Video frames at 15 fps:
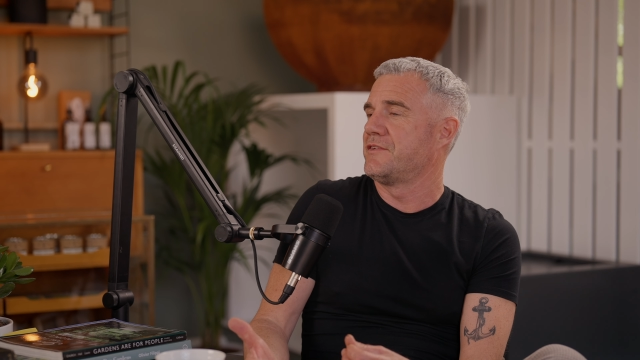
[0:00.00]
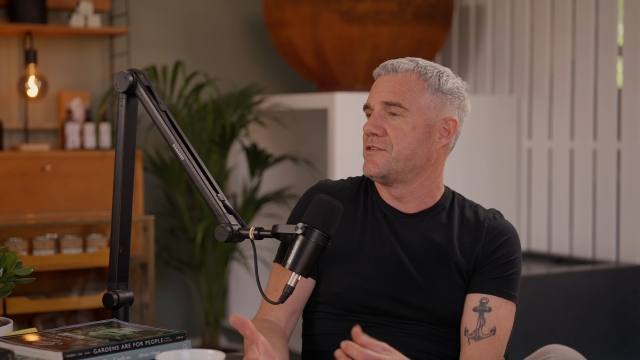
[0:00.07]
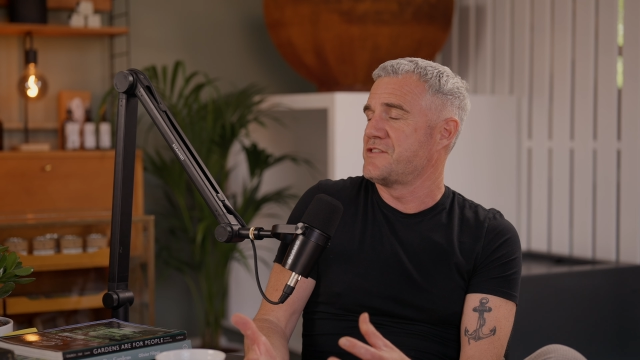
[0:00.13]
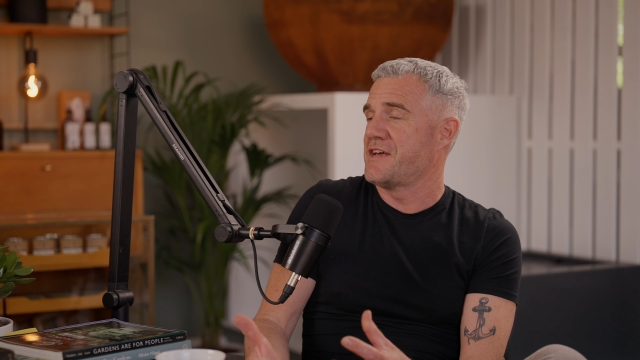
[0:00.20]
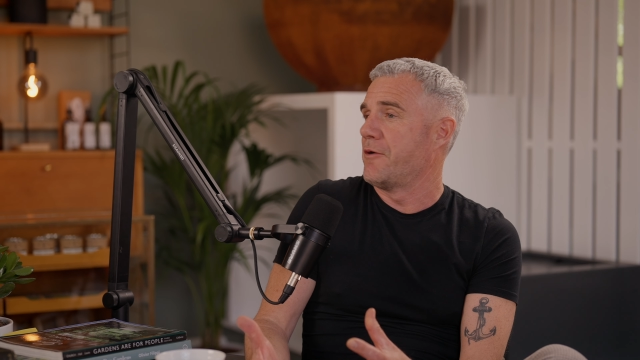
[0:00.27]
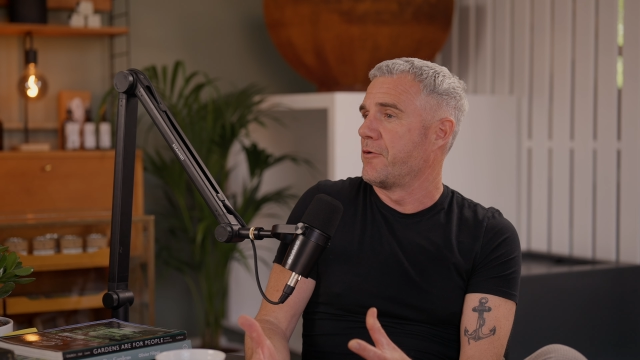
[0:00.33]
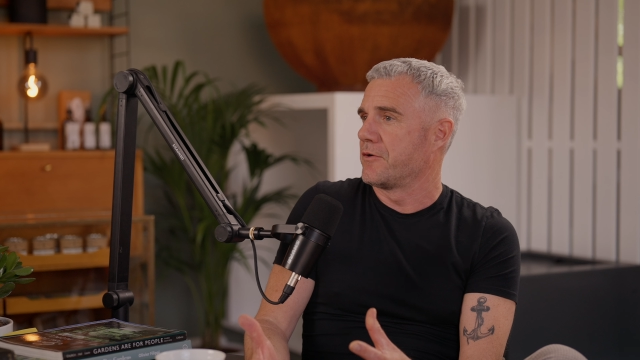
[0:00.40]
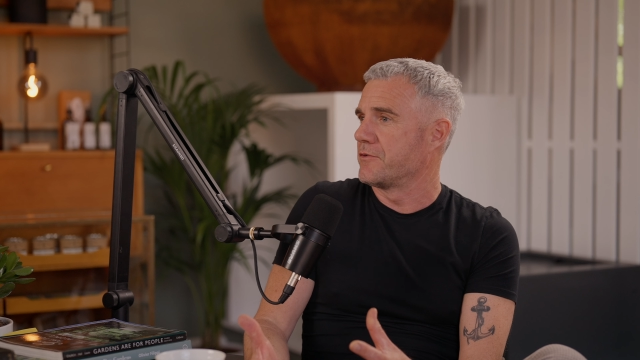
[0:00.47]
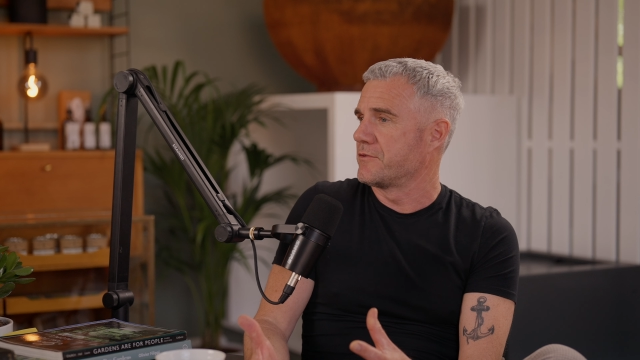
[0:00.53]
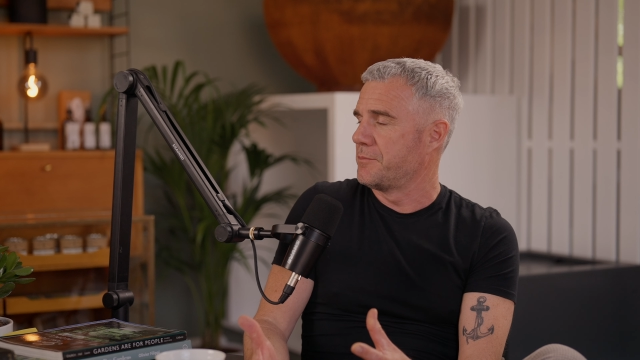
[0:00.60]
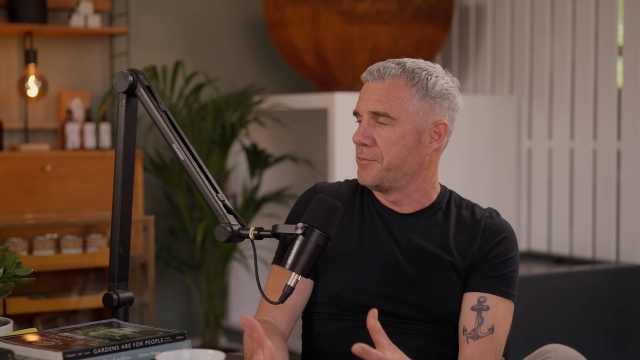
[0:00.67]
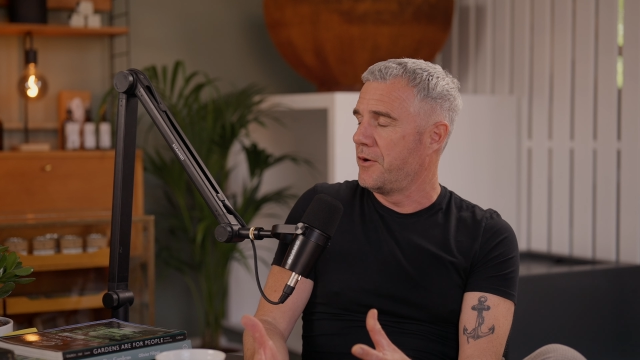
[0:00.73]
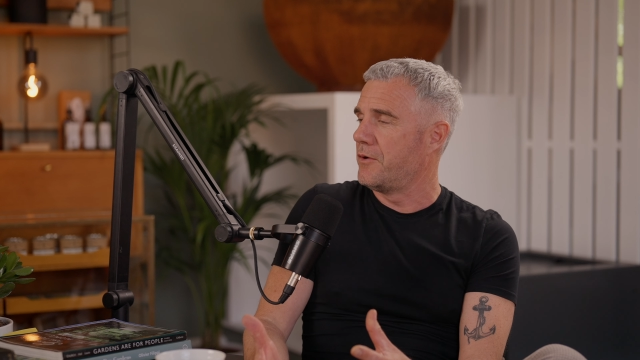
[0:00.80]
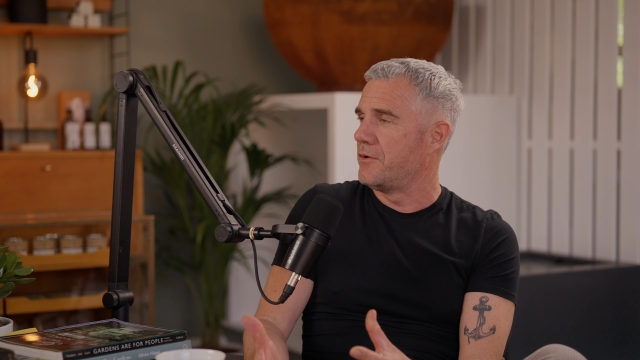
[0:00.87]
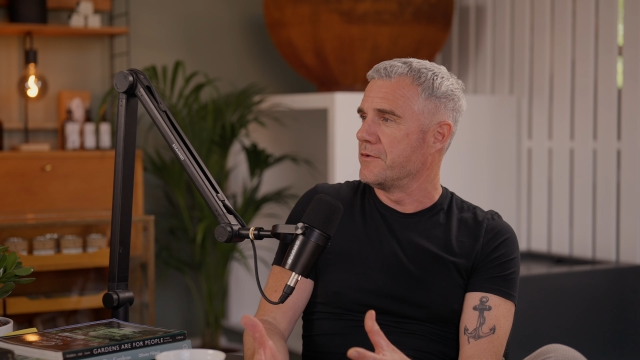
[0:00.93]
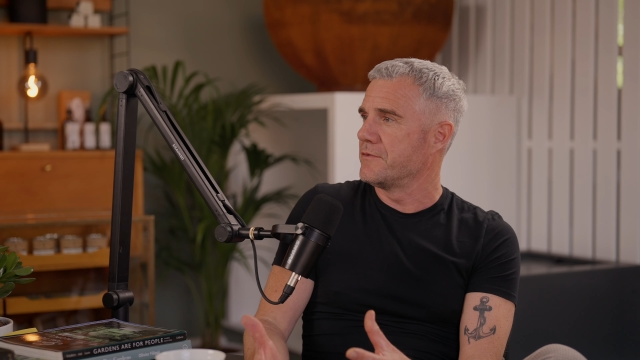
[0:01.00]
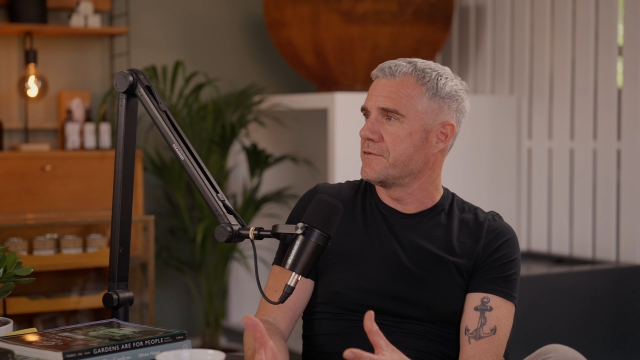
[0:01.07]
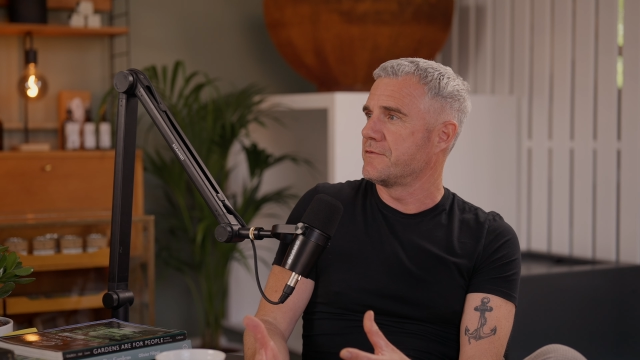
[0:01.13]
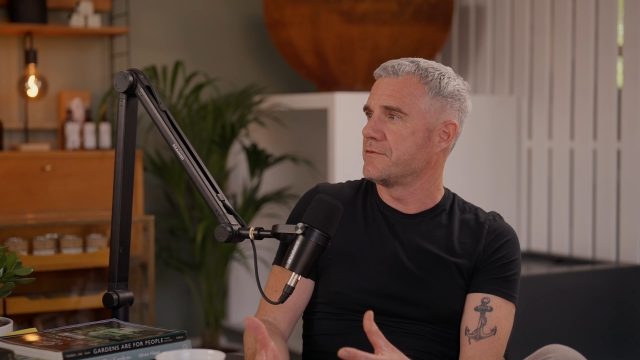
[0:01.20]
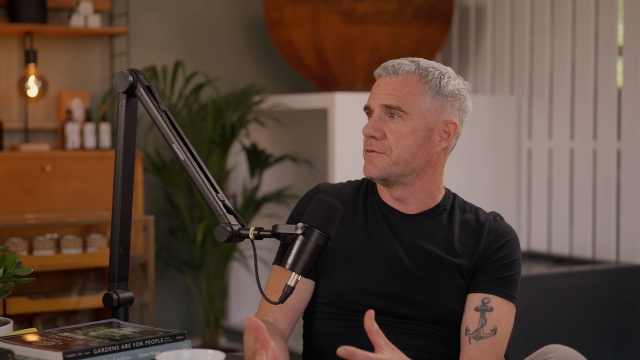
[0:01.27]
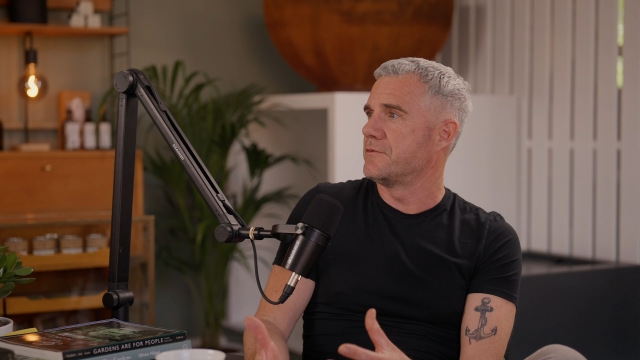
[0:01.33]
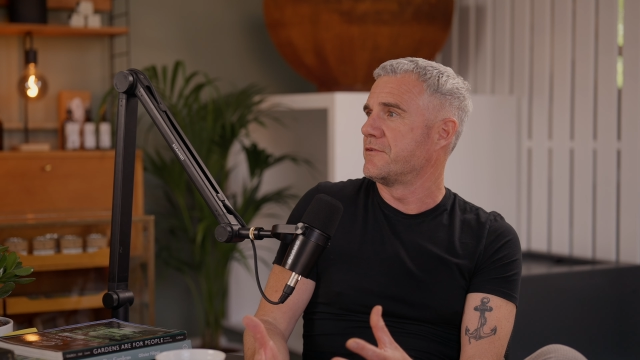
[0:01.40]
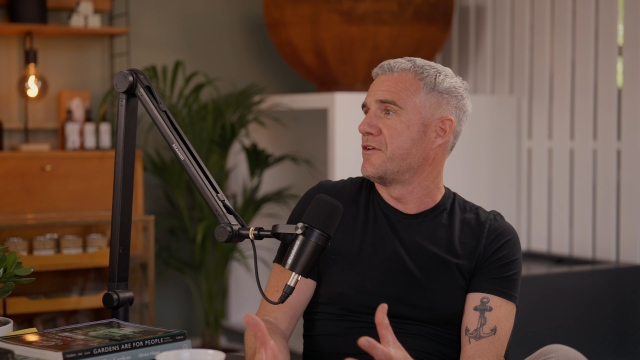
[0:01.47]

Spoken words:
terracotta pots or